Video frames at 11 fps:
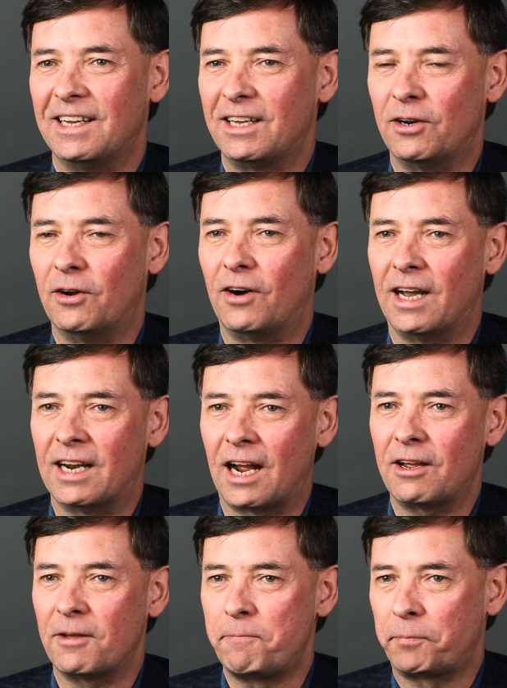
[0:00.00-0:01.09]

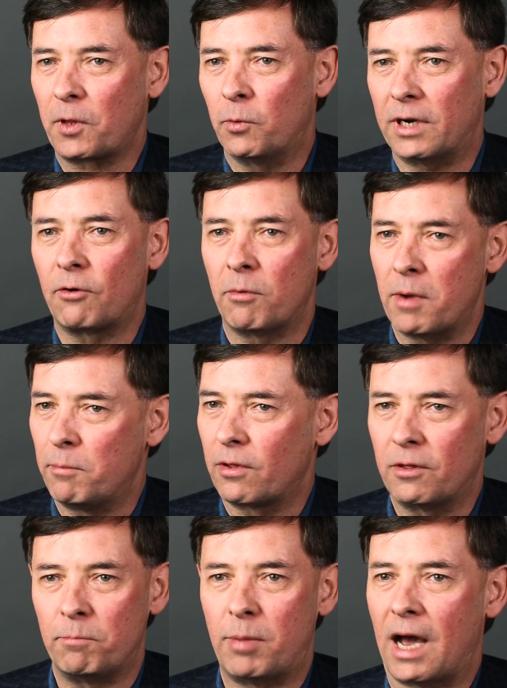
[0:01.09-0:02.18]
And when I remember
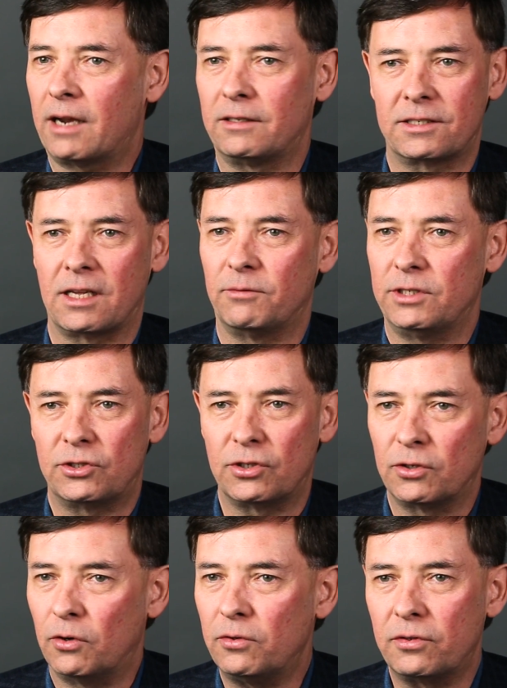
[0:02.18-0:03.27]
the battles that we used
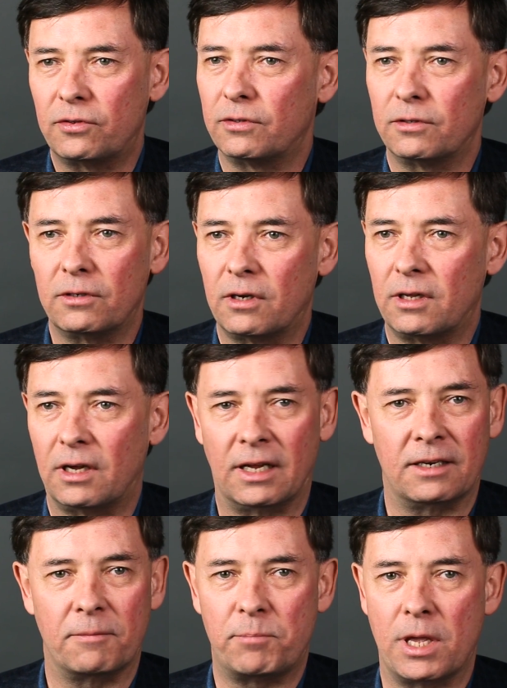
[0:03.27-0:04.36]
to go through,
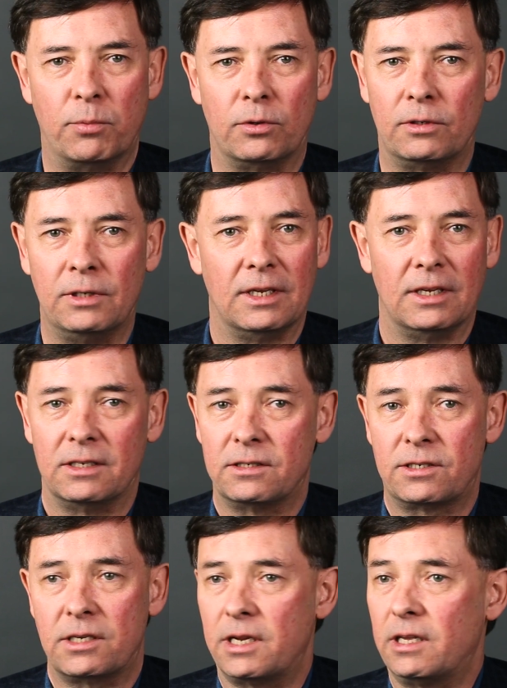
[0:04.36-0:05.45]
and people
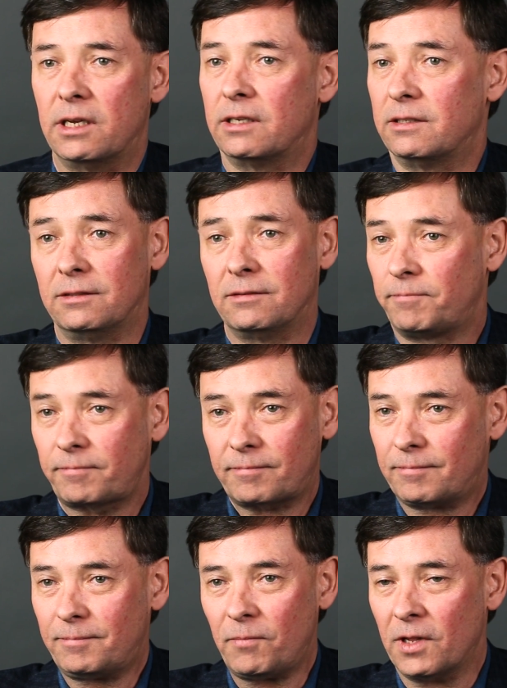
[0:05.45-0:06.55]
sitting in
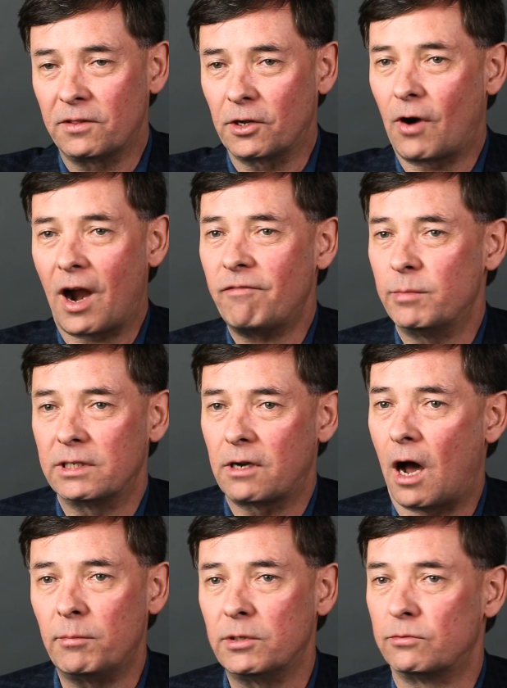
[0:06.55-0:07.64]
the Grafman
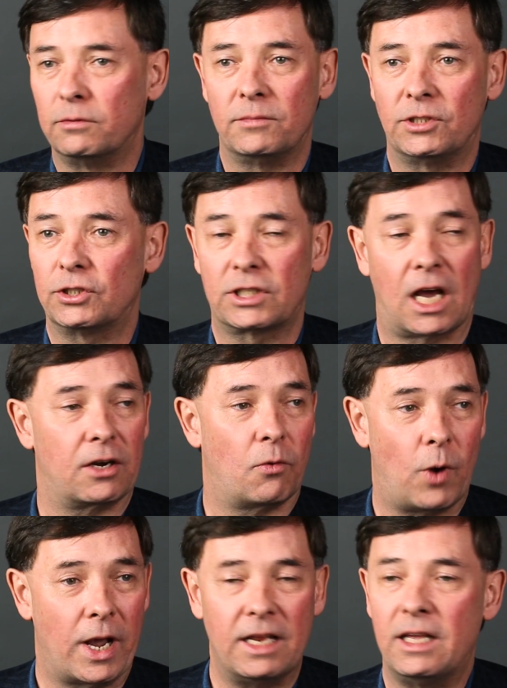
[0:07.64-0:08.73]
Common Room just kind of
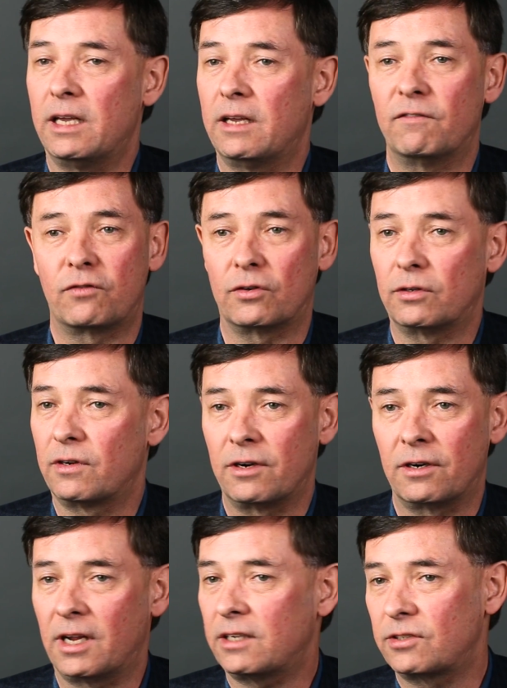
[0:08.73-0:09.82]
waiting for
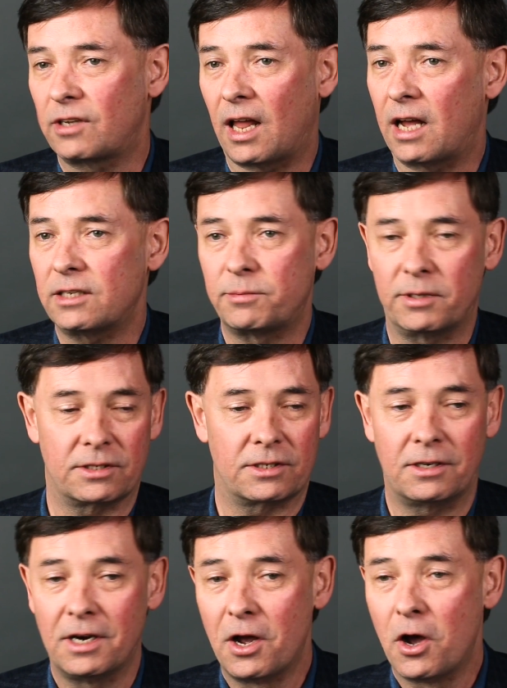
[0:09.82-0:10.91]
their next class because
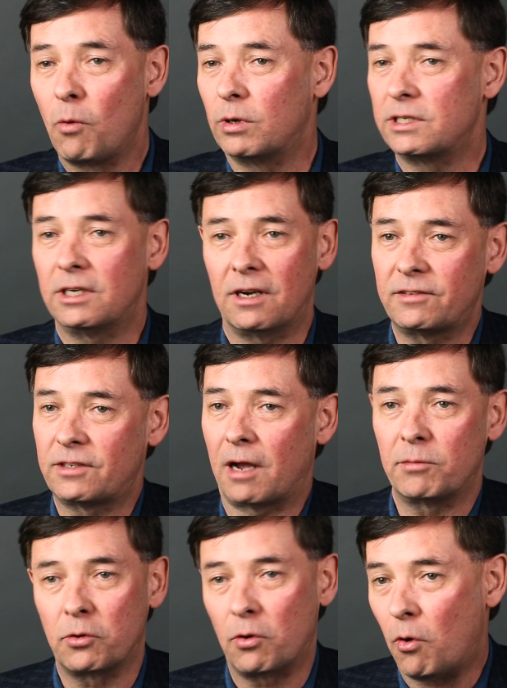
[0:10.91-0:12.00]
there wasn't enough
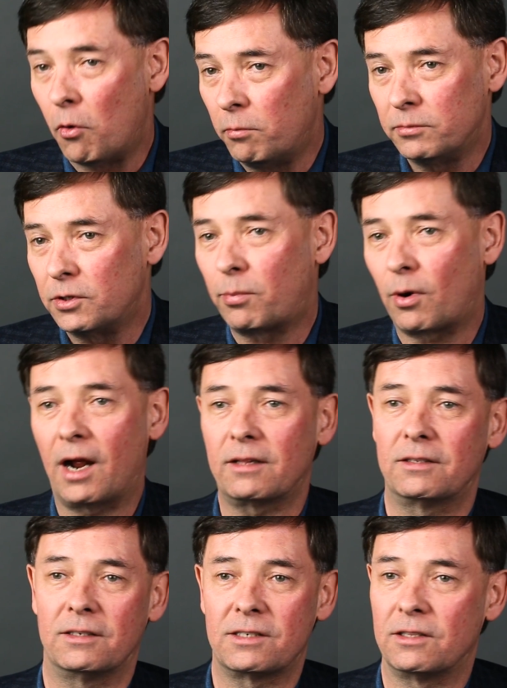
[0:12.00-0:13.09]
time to go home to
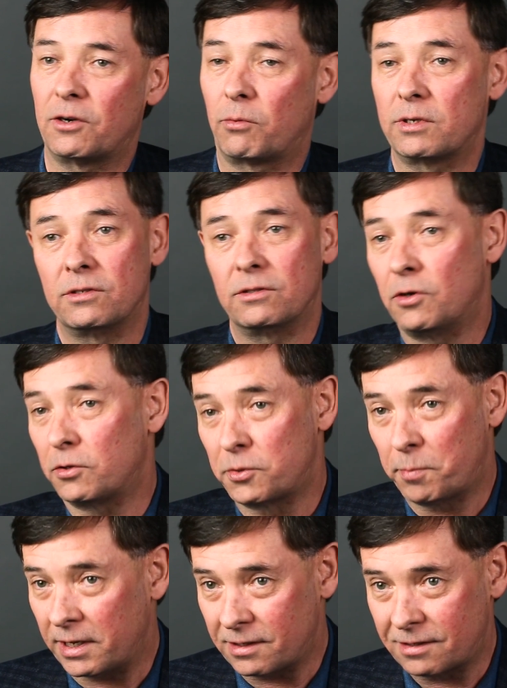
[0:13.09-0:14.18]
practice, and there wasn't no
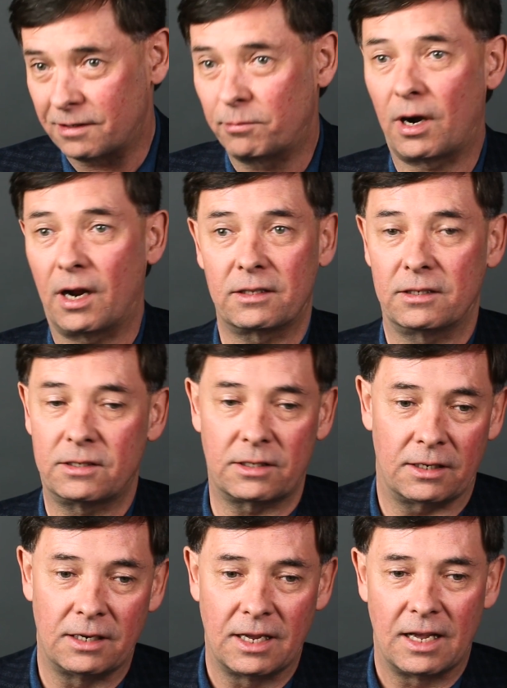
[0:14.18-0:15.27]
space to practice,
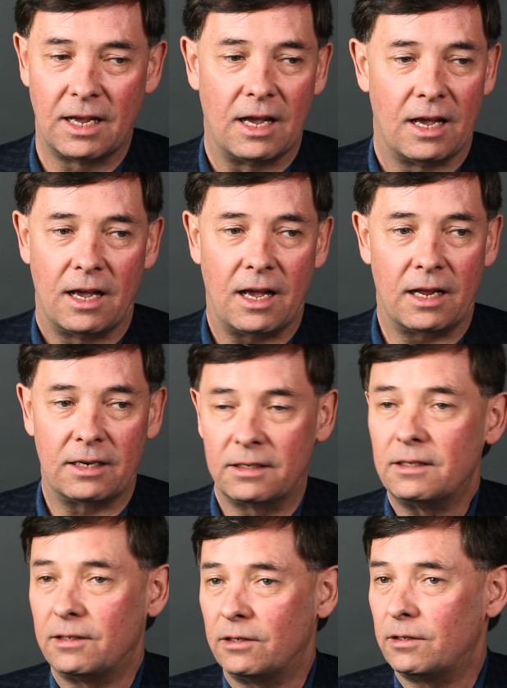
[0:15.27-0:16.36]
and
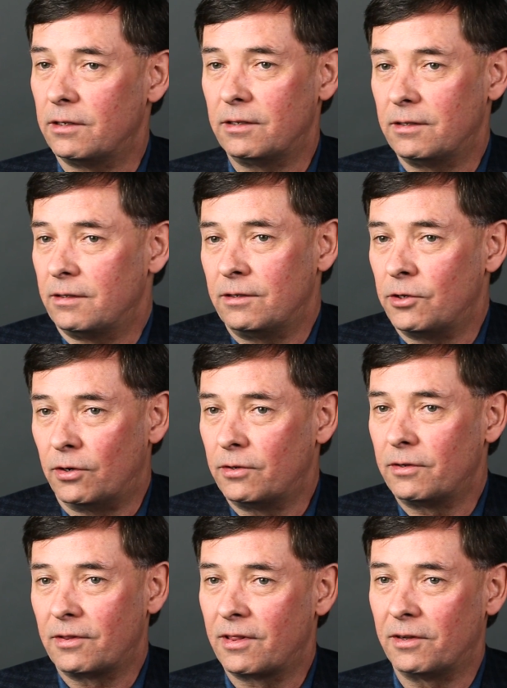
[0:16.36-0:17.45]

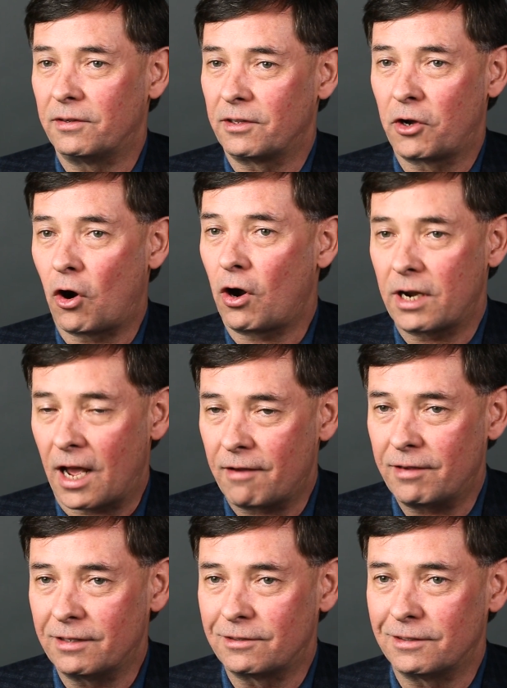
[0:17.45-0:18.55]
the guard
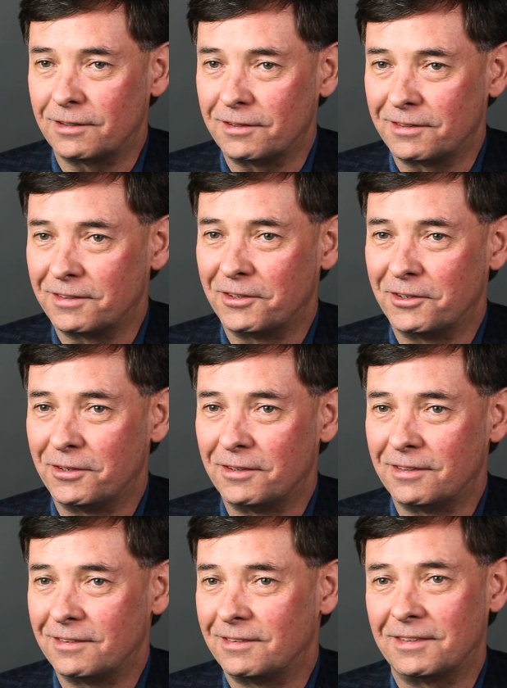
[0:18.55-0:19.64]
having to
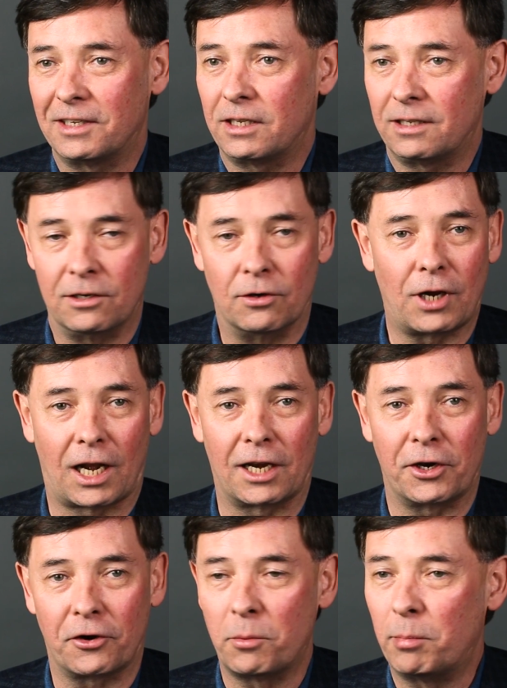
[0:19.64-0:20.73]

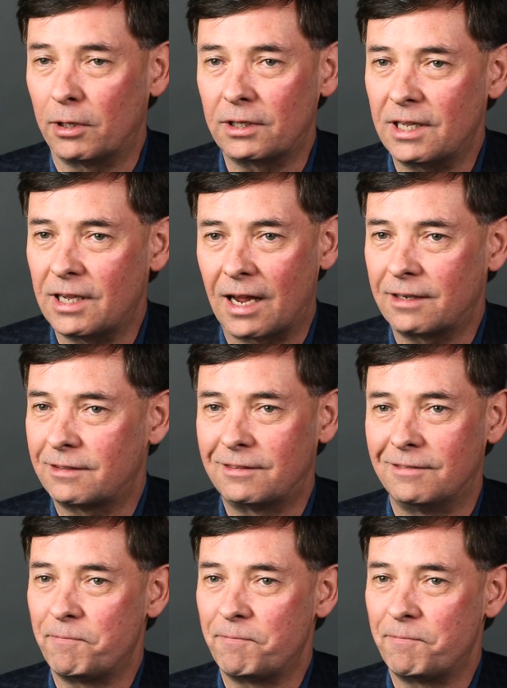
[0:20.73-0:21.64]
clear the building at